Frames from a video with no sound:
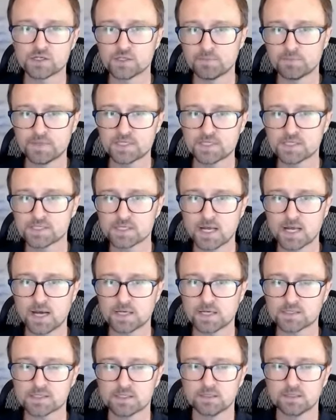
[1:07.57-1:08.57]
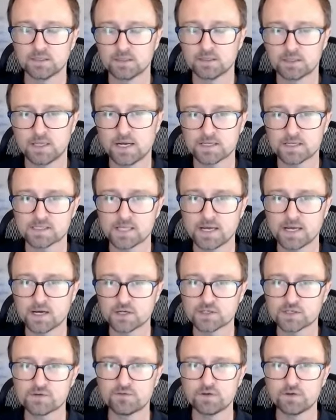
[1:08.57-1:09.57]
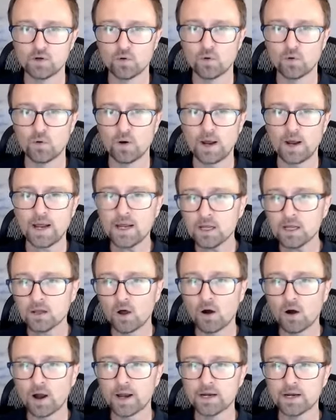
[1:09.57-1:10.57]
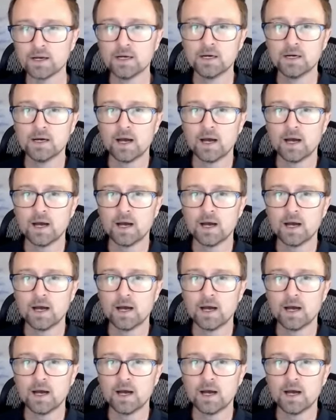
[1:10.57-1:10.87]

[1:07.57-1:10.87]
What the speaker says: the business class lounge for your airline,